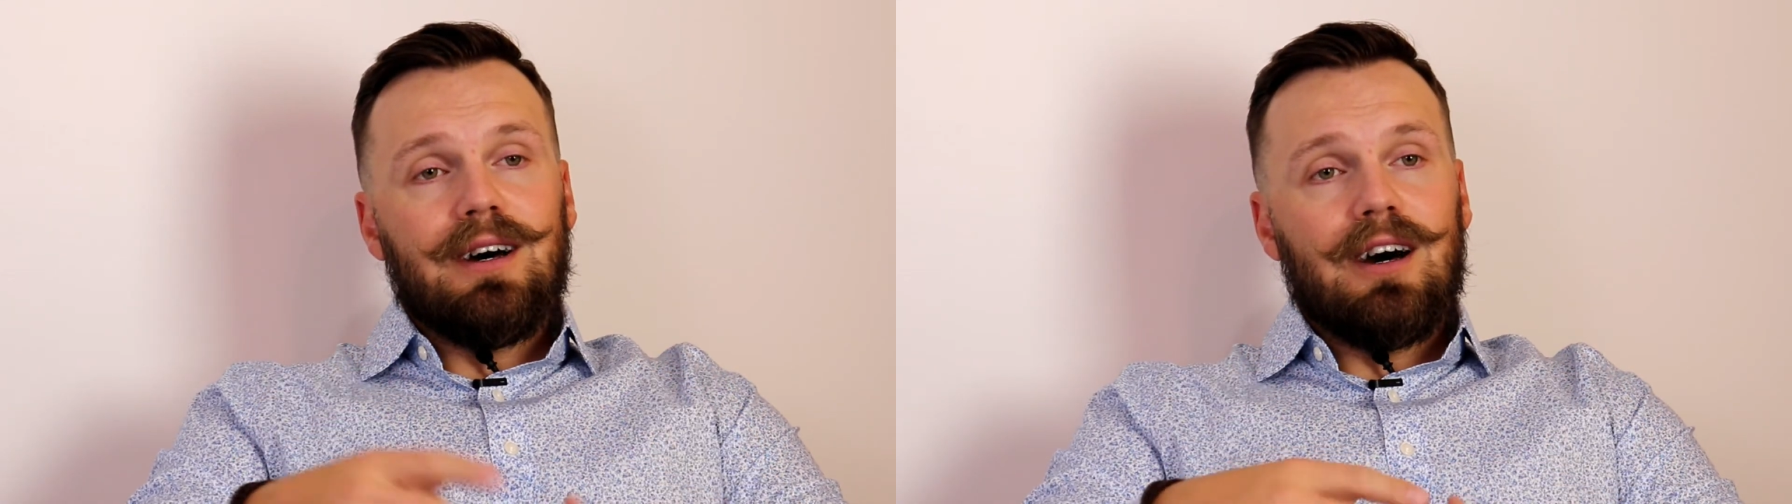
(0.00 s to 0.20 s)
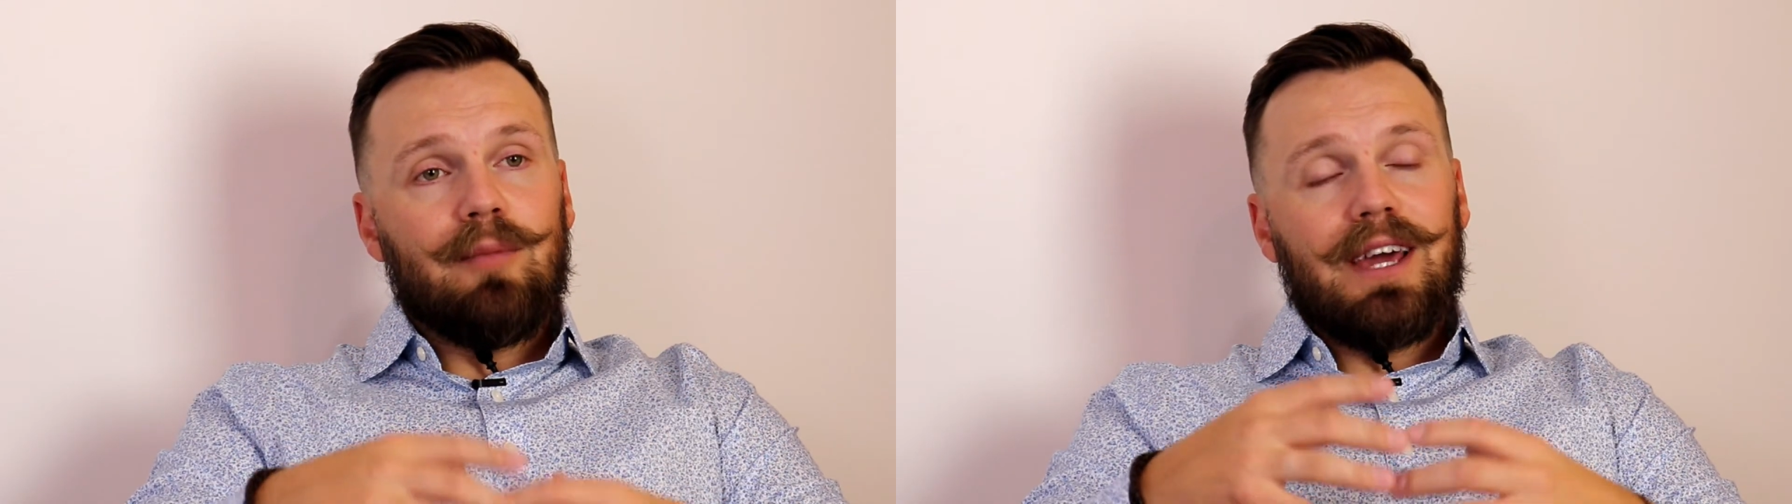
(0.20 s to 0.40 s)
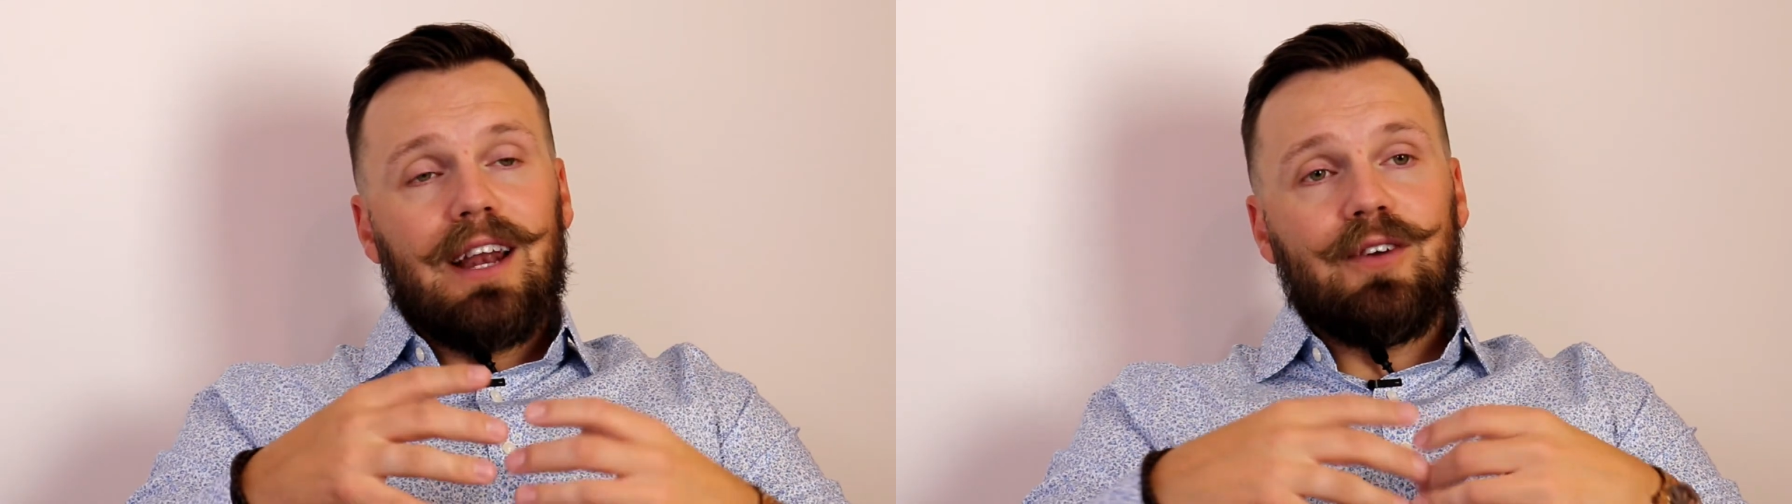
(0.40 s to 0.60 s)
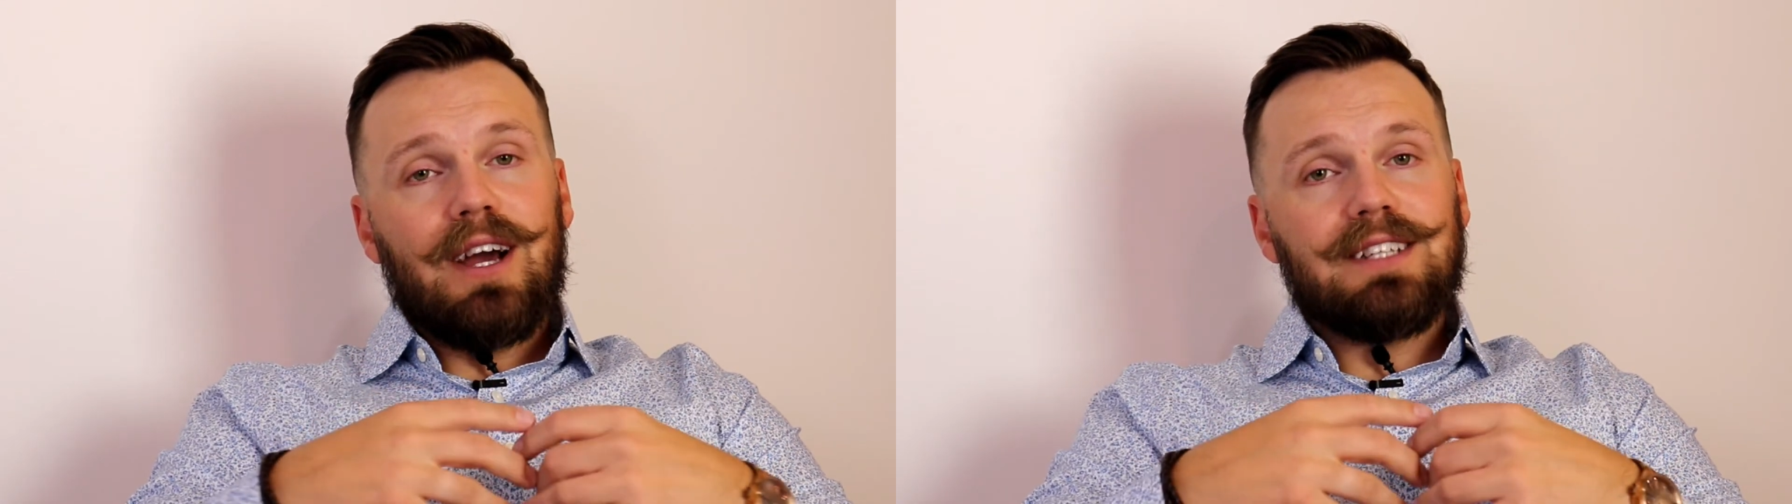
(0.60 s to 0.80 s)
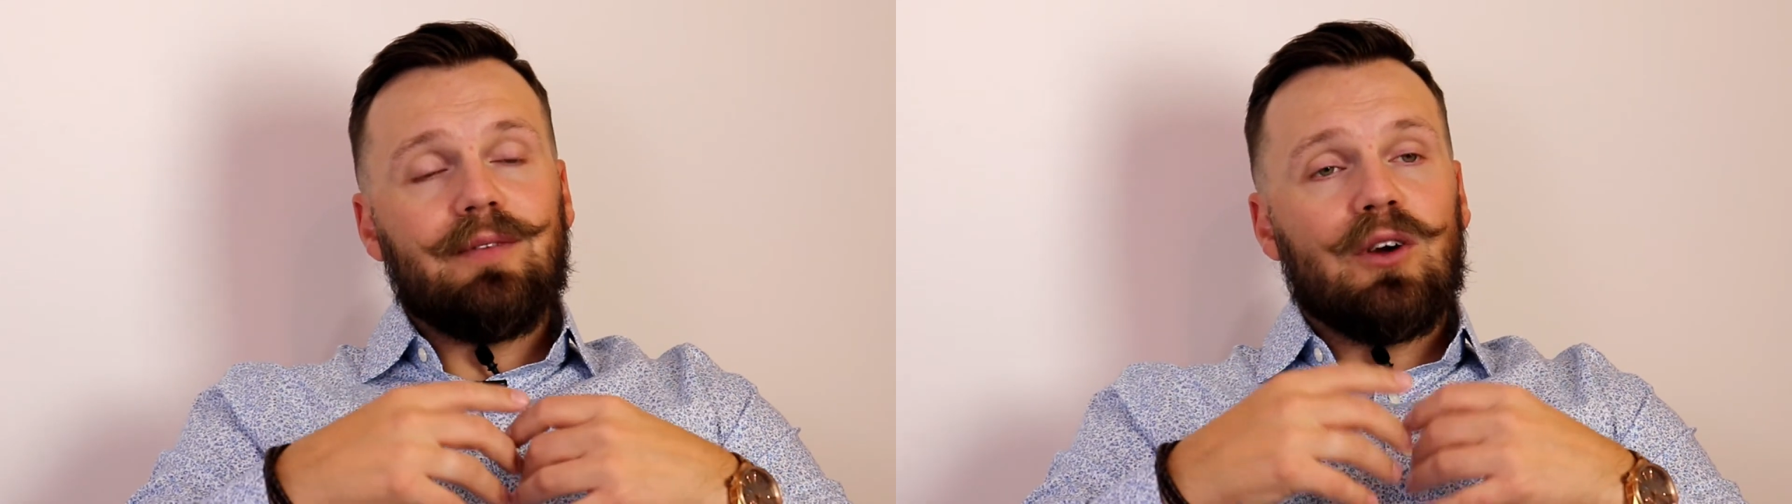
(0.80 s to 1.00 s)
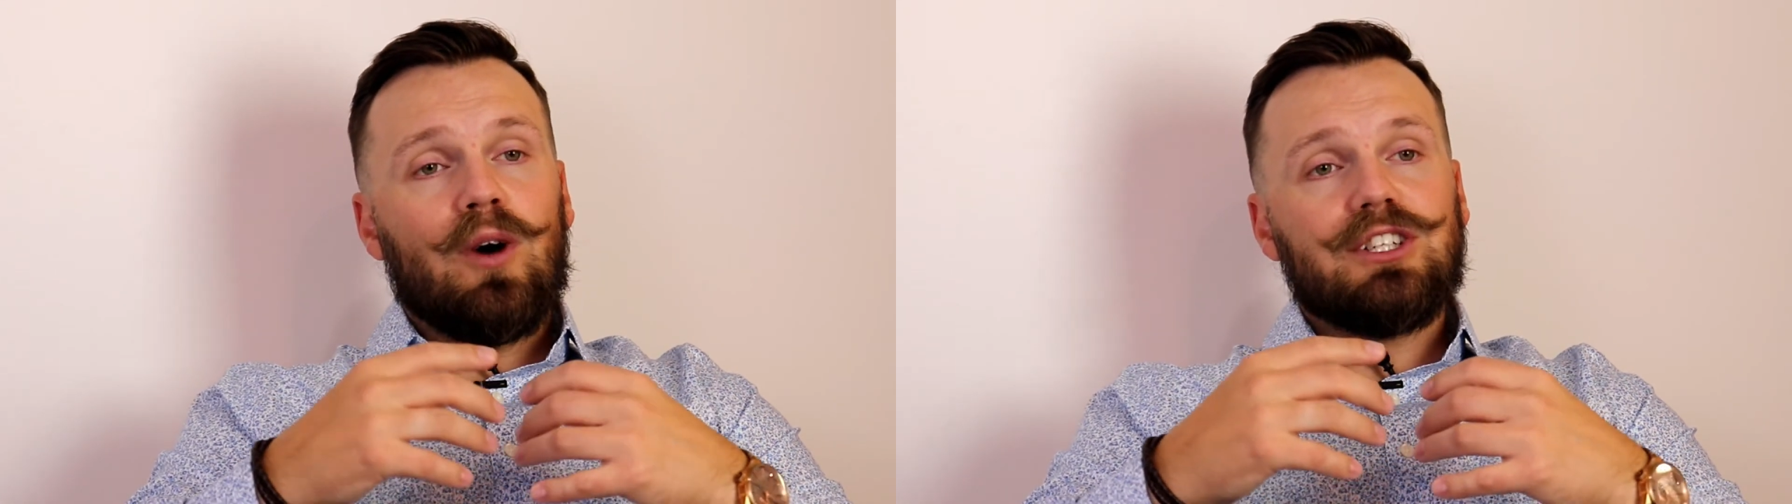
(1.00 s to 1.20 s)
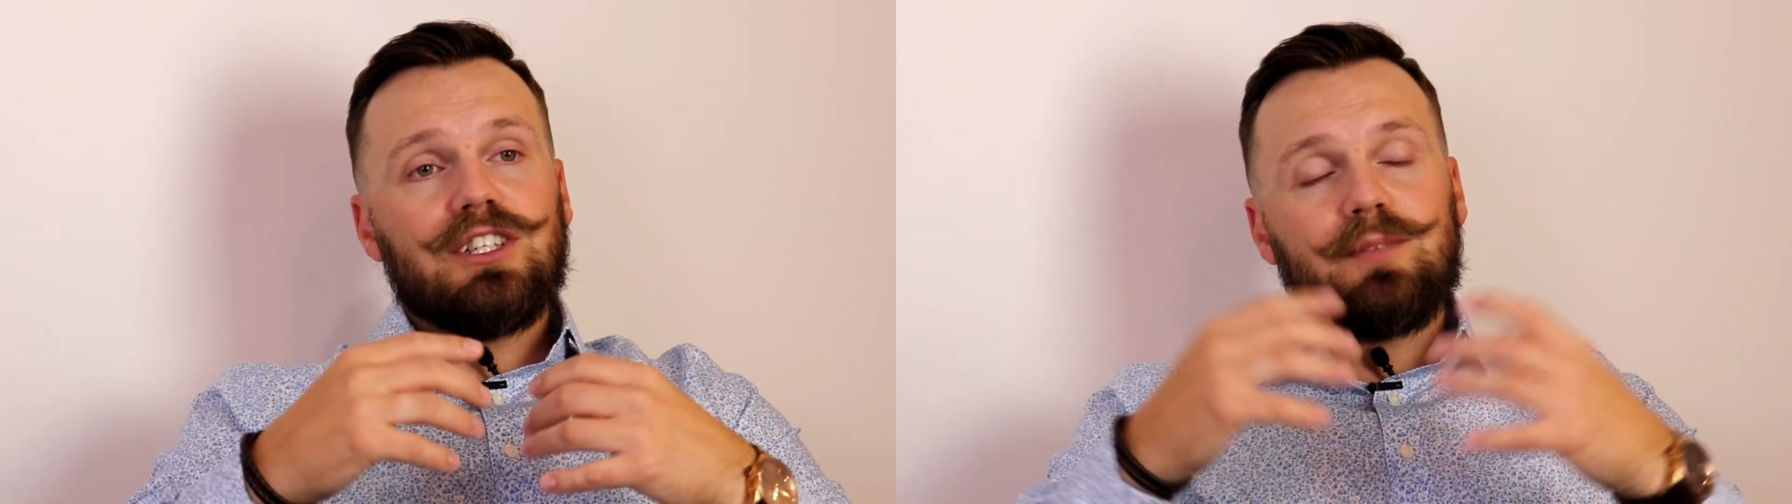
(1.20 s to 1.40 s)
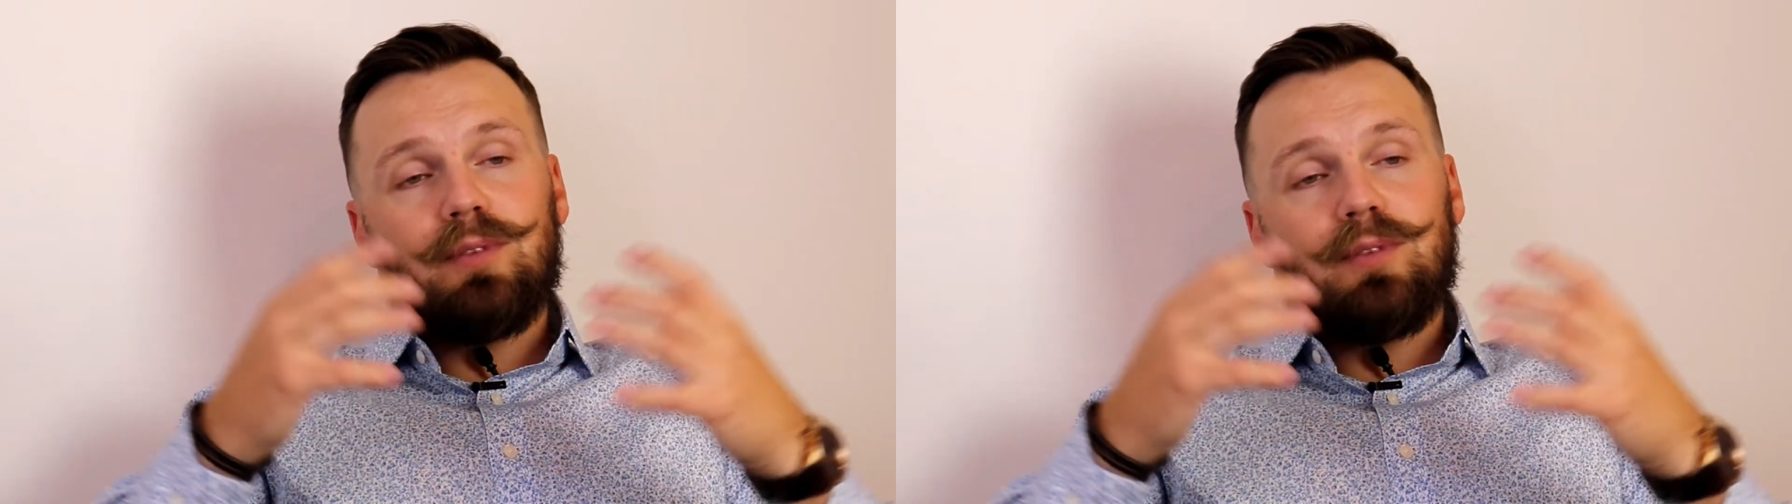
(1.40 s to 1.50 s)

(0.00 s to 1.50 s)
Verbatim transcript: Um, again, if you guys have any questions,